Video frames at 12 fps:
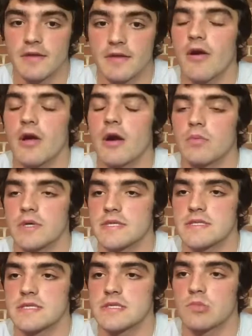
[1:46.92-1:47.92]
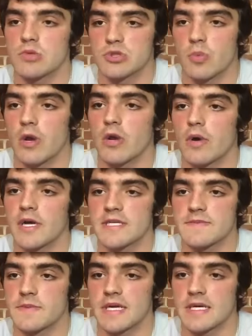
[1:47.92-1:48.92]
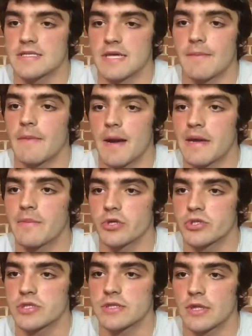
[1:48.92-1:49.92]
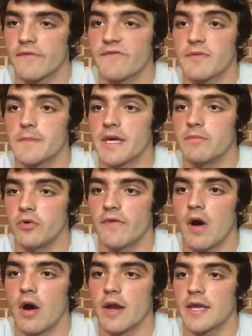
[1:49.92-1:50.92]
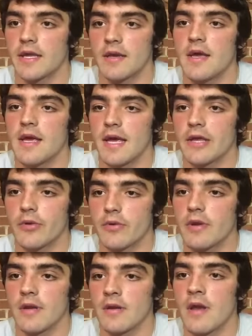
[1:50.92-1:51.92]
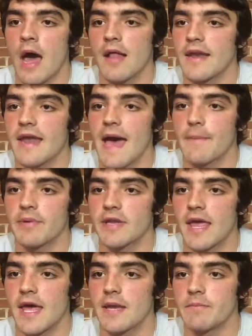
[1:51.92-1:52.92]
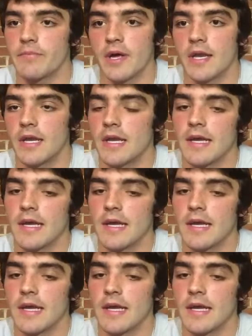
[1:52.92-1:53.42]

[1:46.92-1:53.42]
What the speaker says: the outcome was what it was, because I'm able to just learn from it, move on, and not let it happen again. But